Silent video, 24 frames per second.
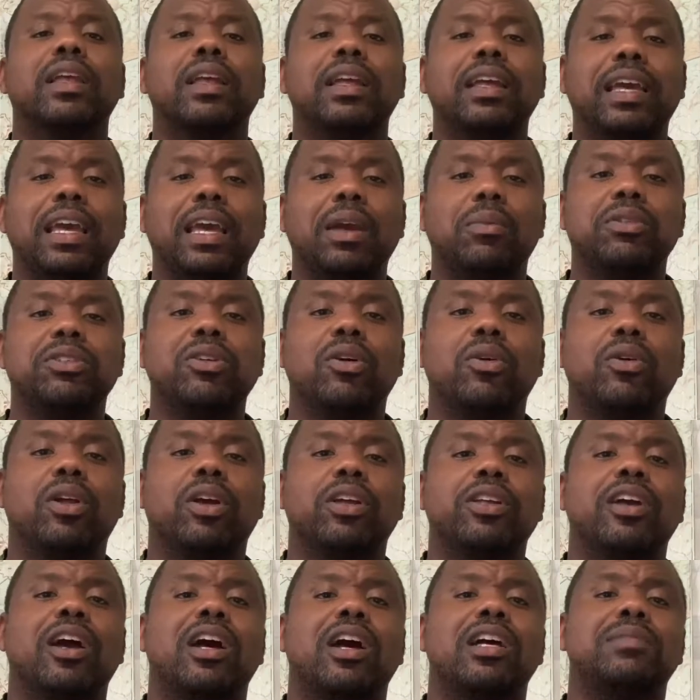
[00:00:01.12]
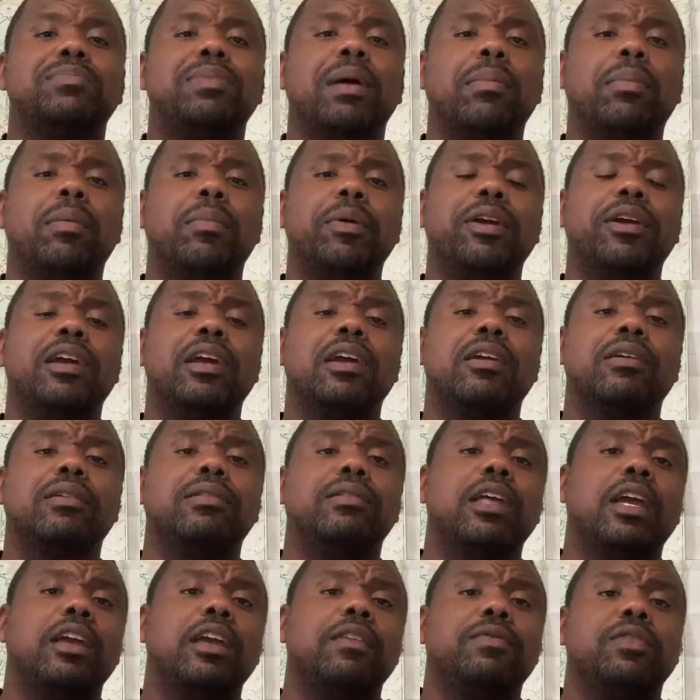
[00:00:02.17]
Hey, what's going on, y'all? It's Papa Bear here, and
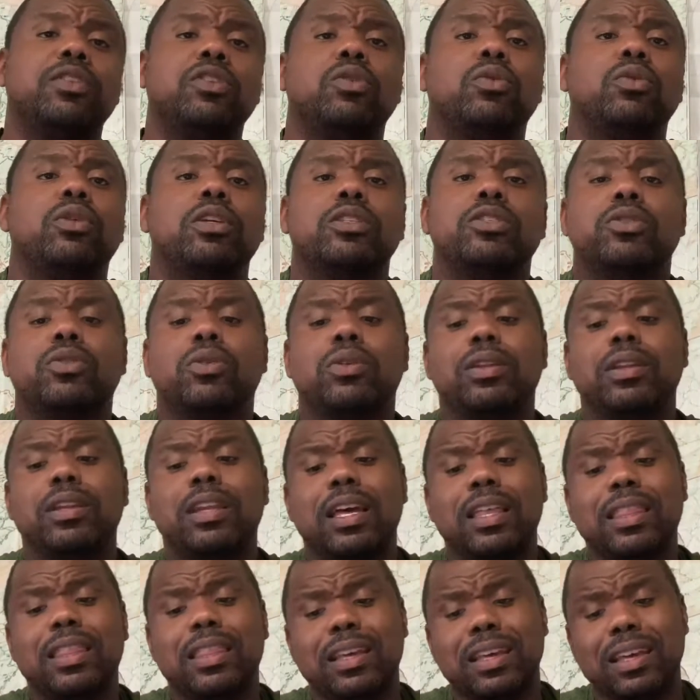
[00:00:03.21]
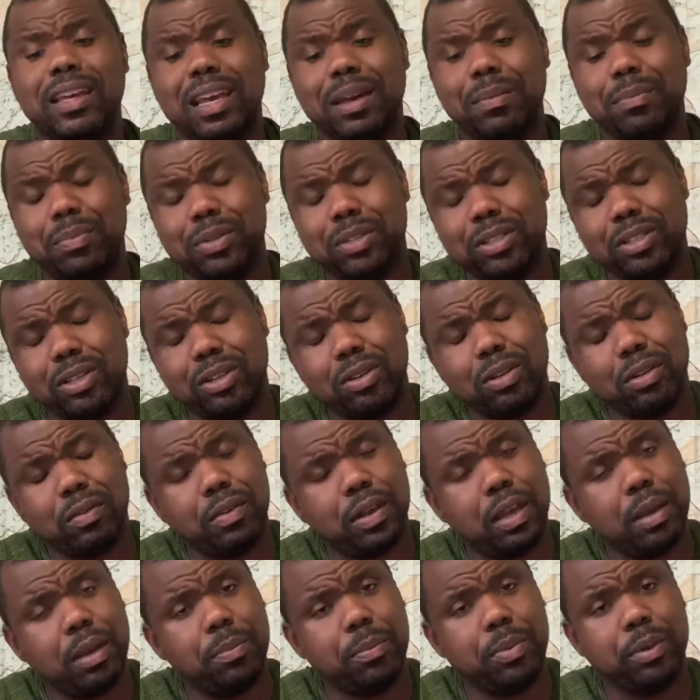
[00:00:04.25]
thank you for tuning in to another episode
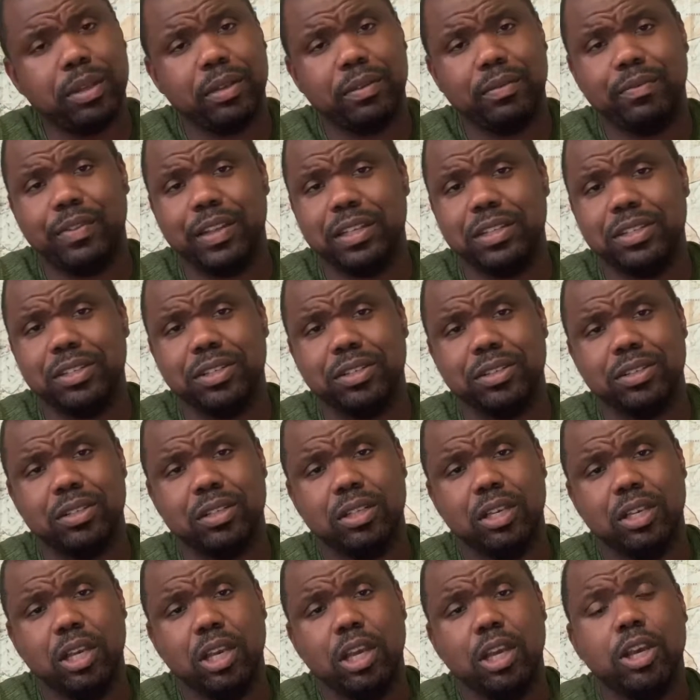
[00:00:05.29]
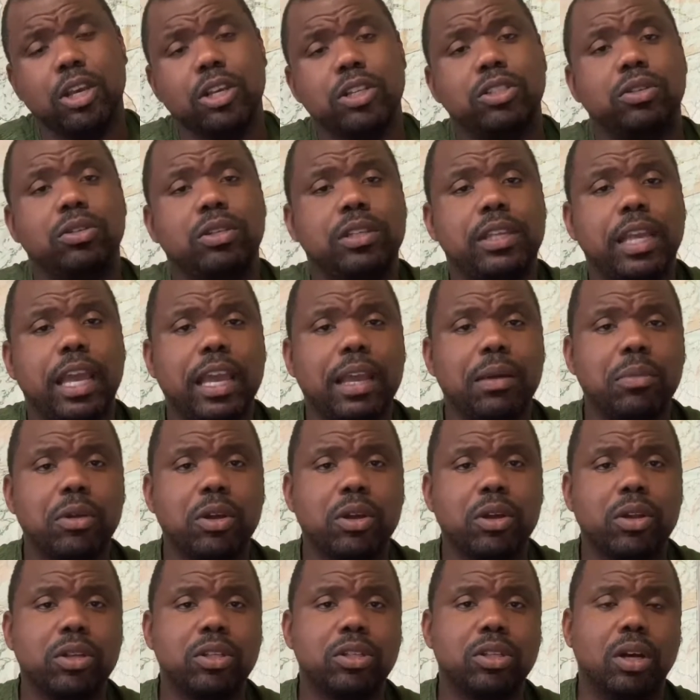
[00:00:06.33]
of Epic Adventures. So today I'm
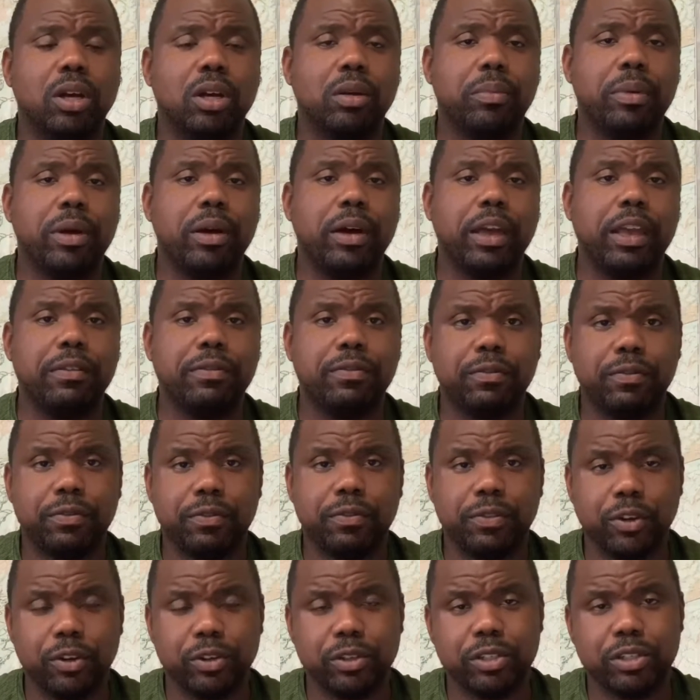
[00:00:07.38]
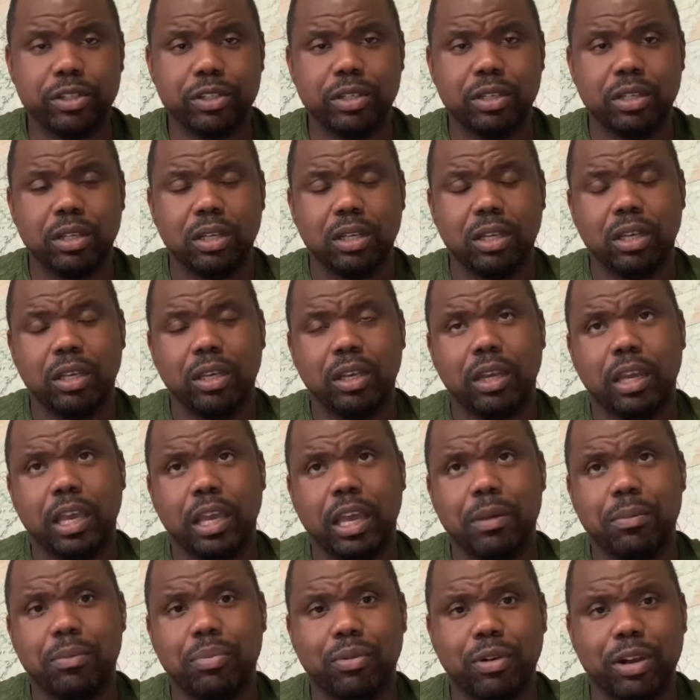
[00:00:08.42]
here to talk about a first
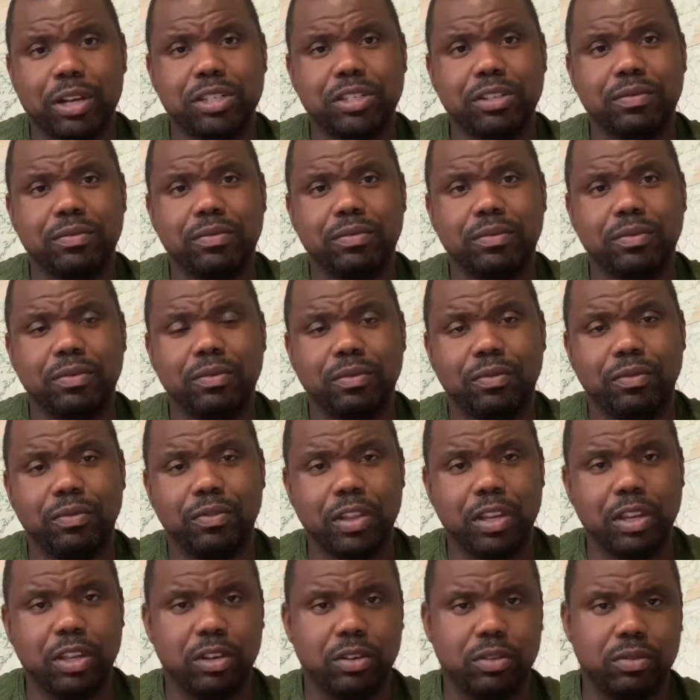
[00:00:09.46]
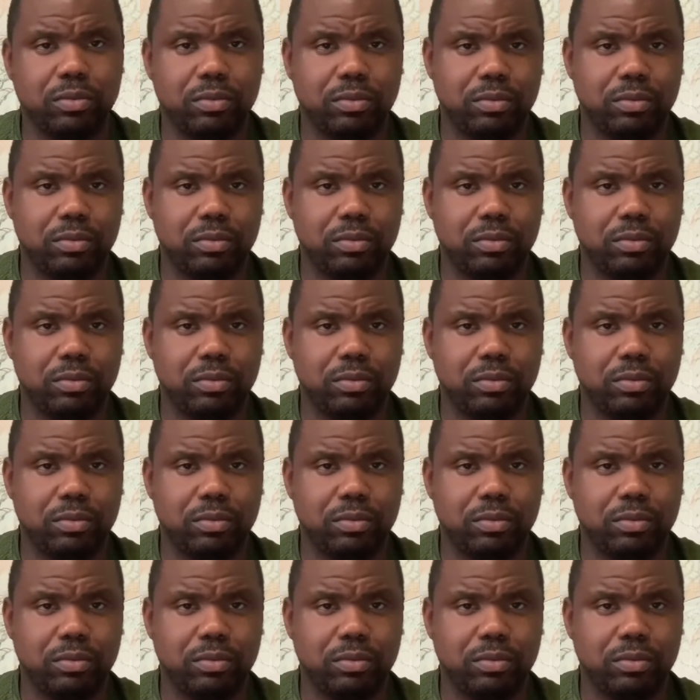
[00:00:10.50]
impression video